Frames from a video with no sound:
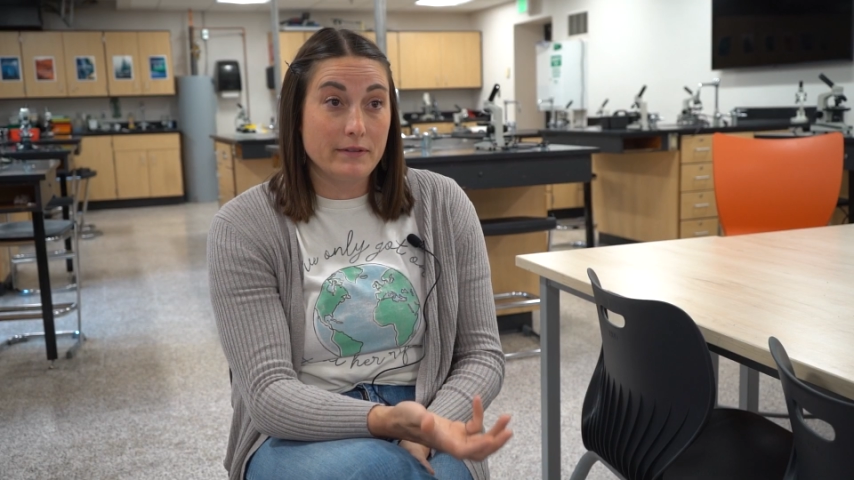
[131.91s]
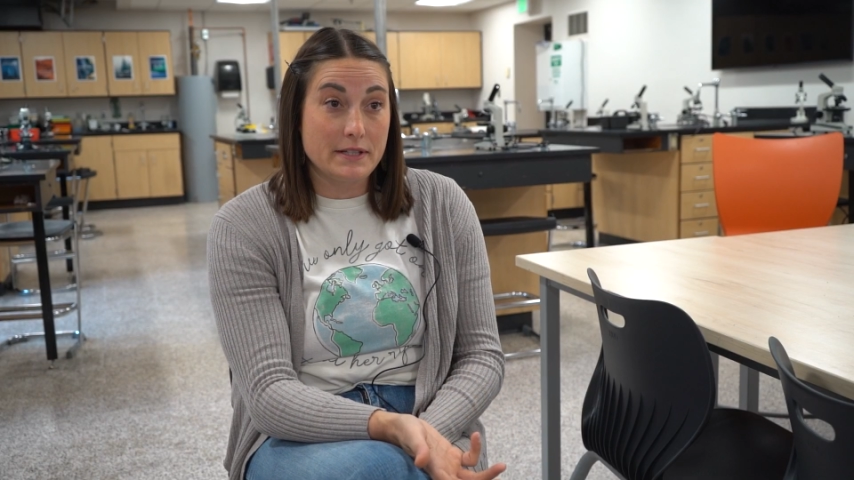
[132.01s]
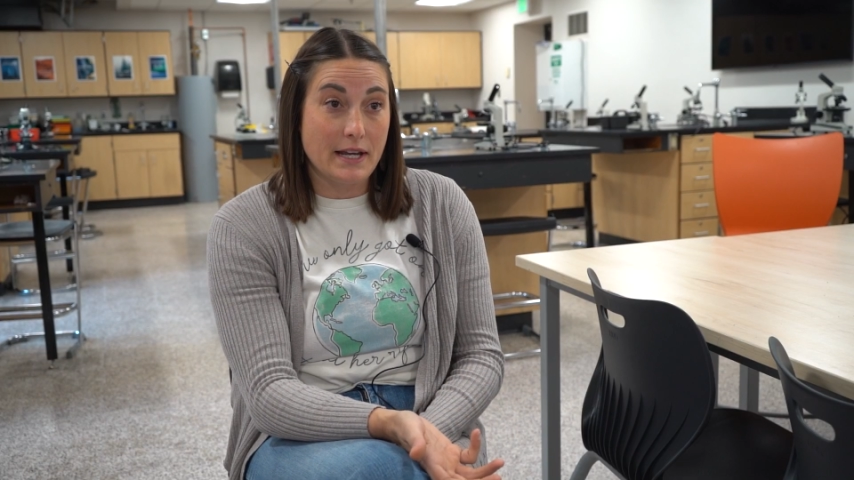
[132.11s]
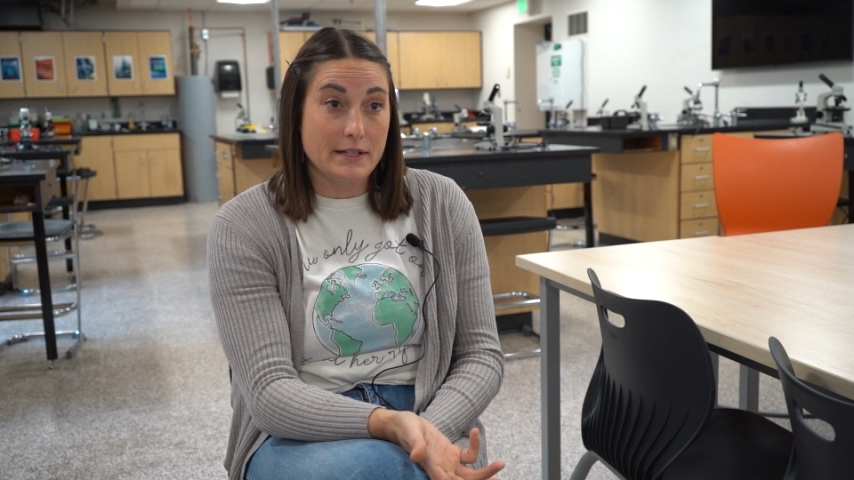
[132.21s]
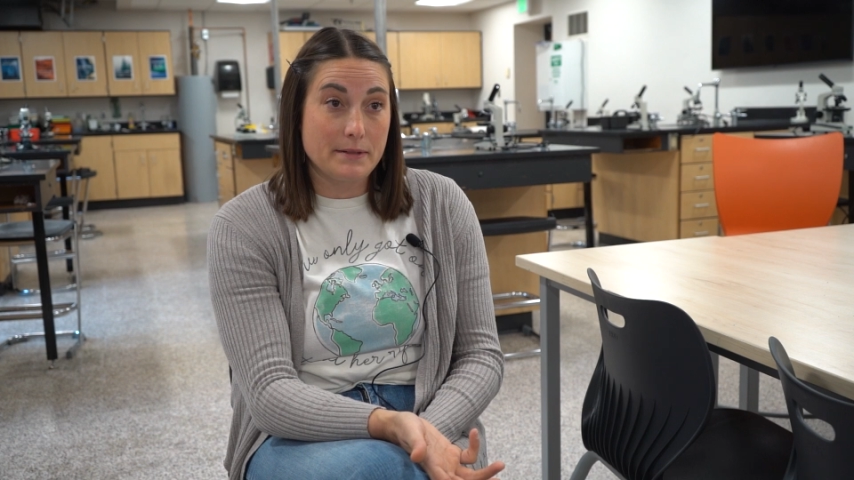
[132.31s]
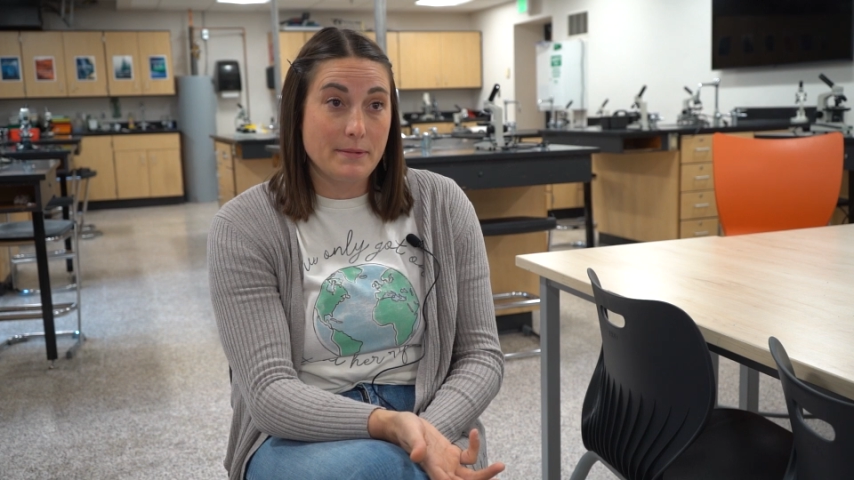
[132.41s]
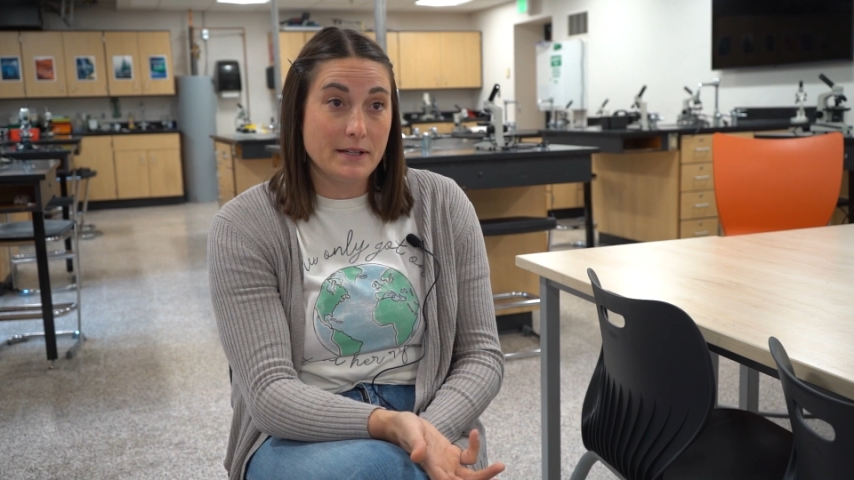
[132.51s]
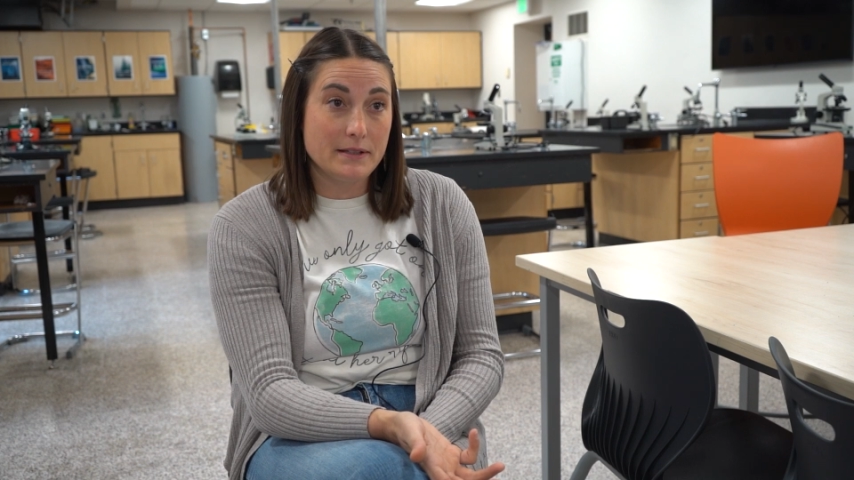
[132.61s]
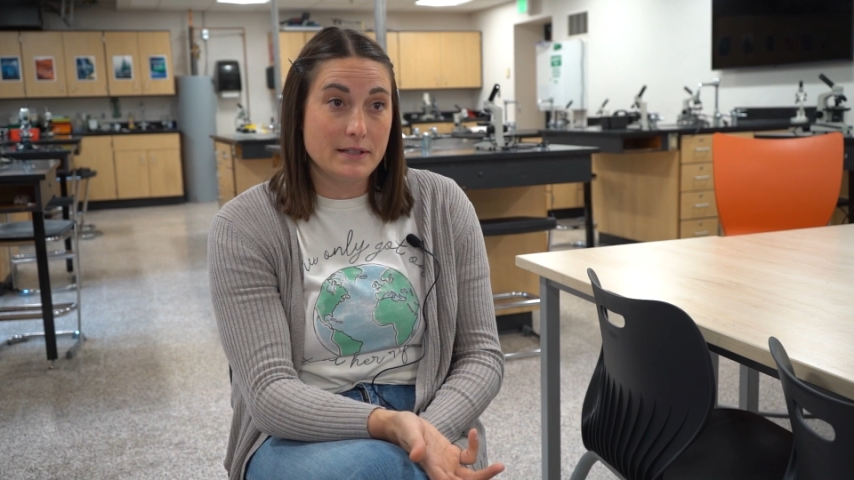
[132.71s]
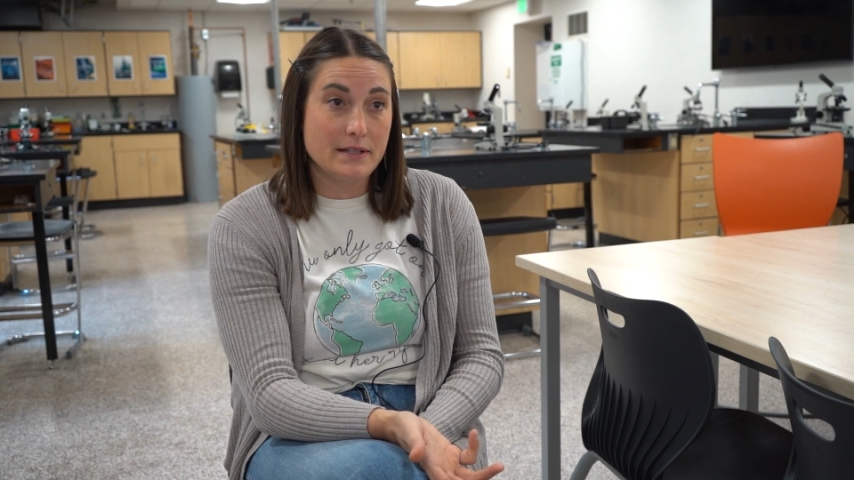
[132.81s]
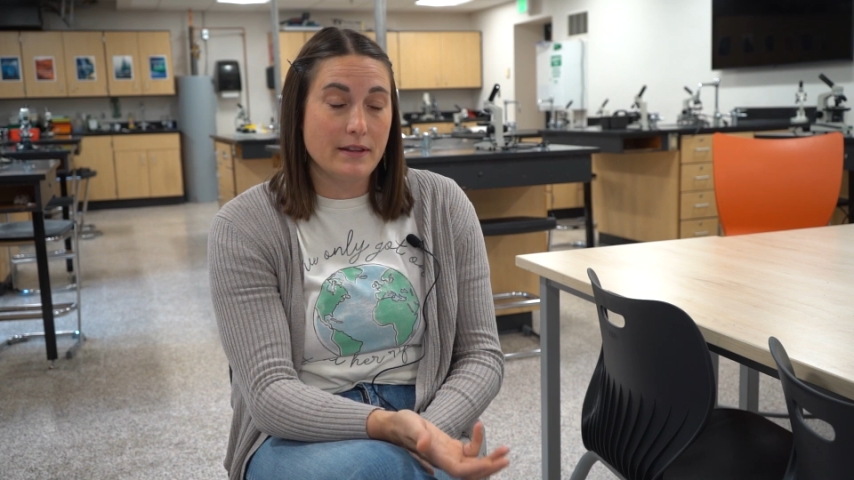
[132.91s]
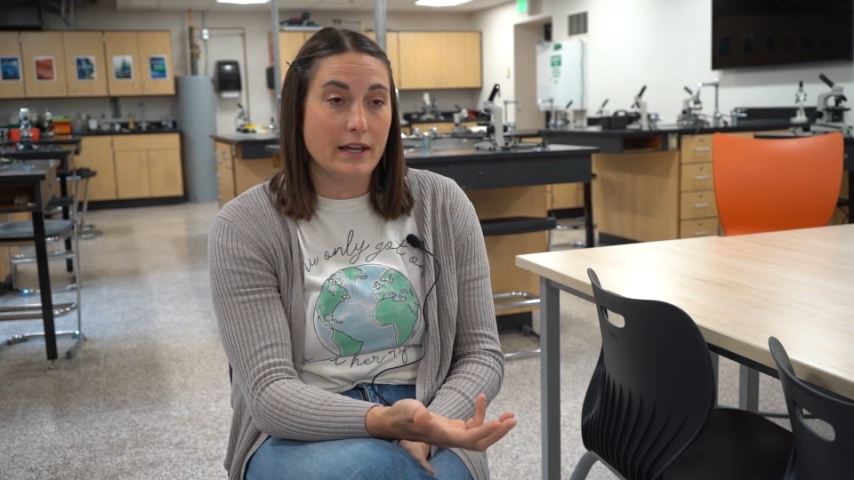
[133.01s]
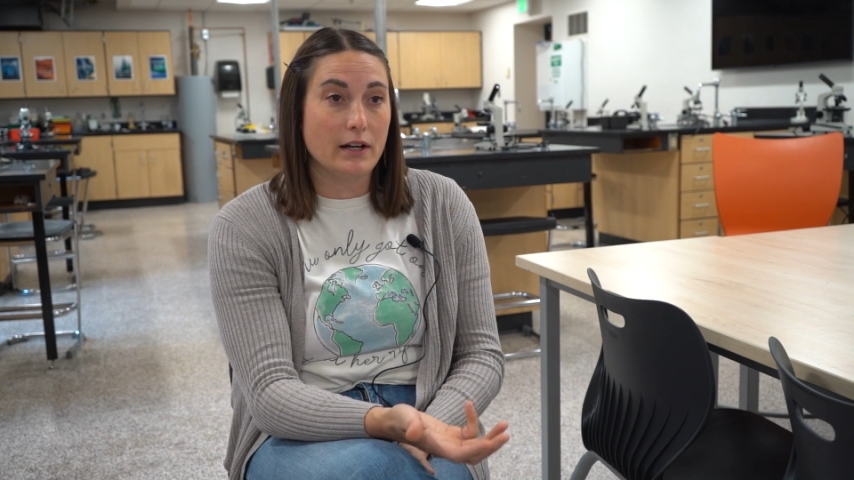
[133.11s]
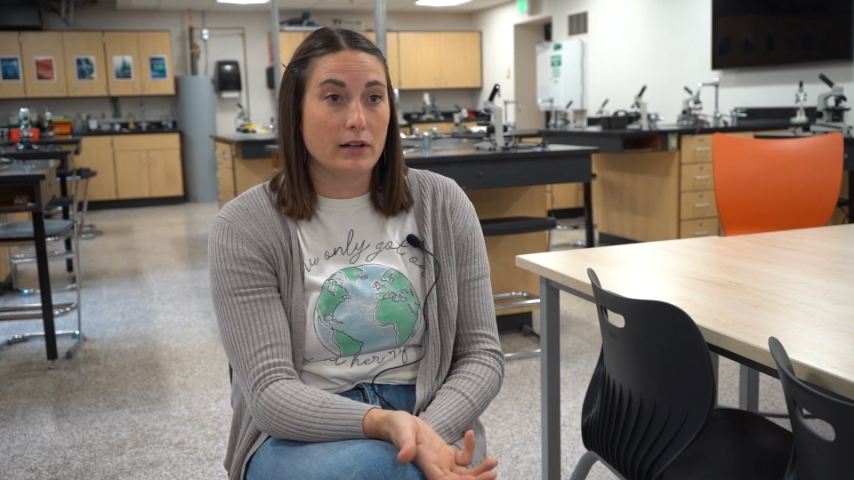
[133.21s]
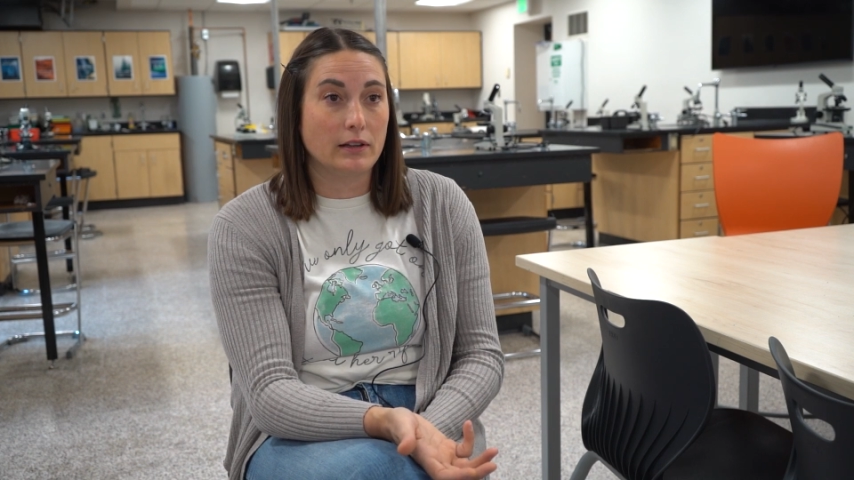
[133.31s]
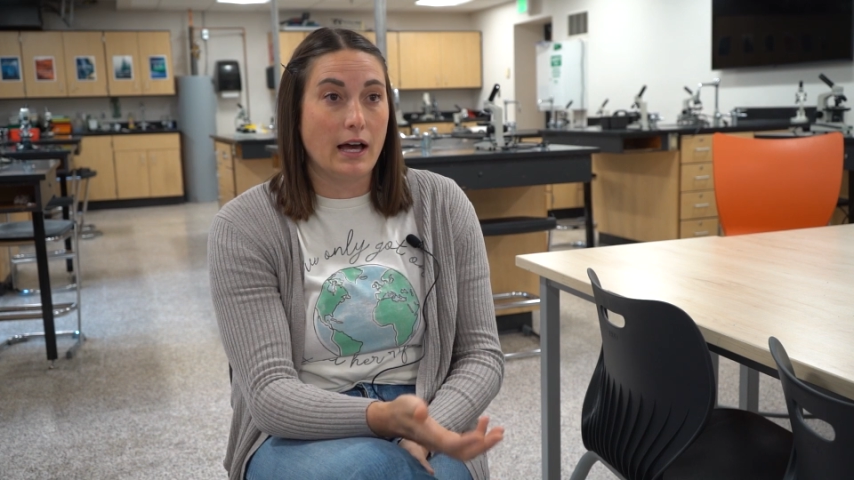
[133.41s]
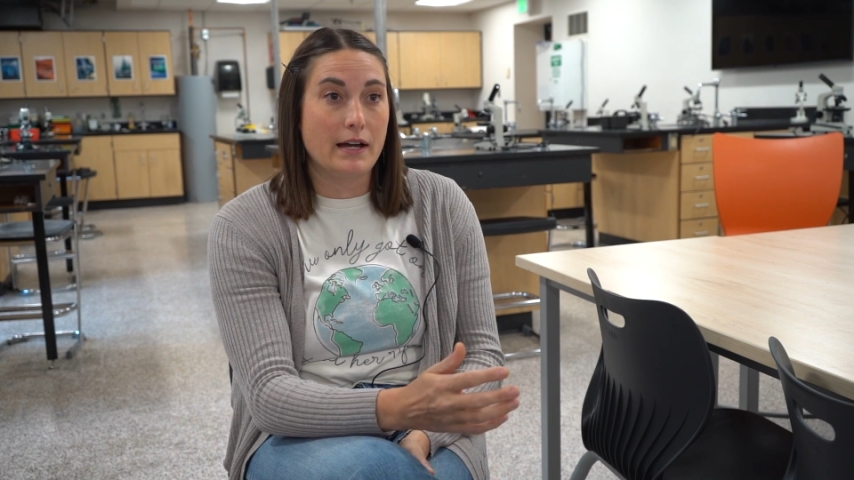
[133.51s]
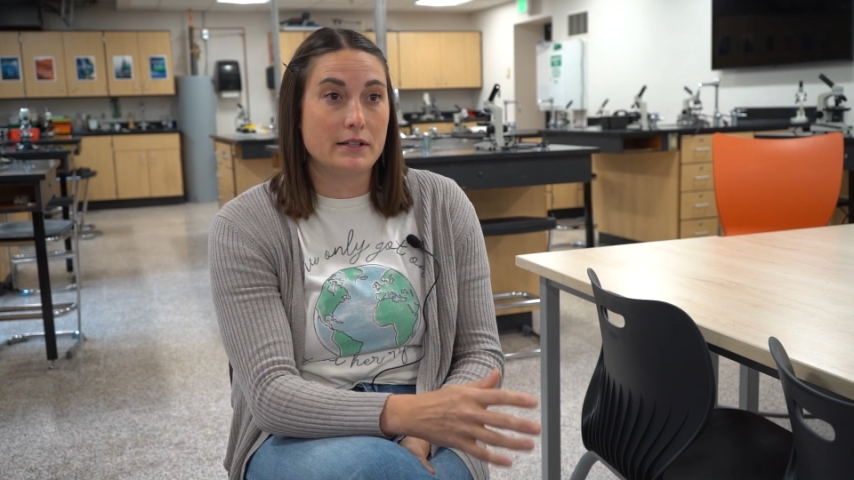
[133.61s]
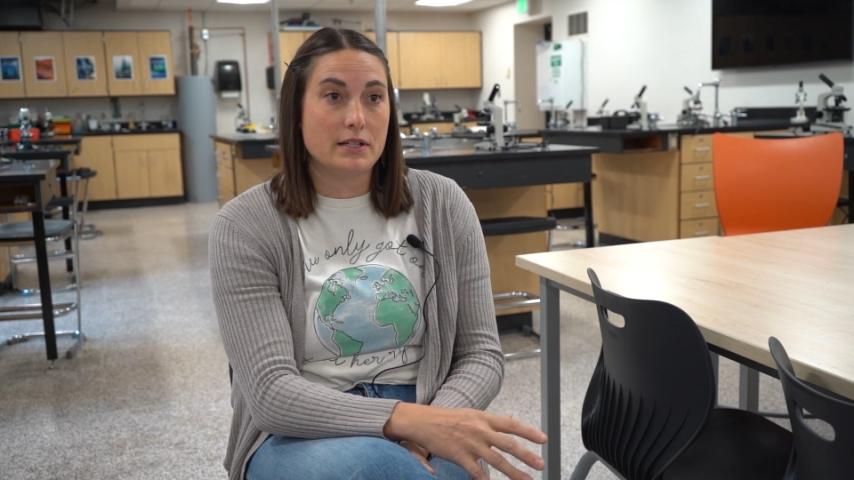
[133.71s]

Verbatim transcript: assessments that are aligned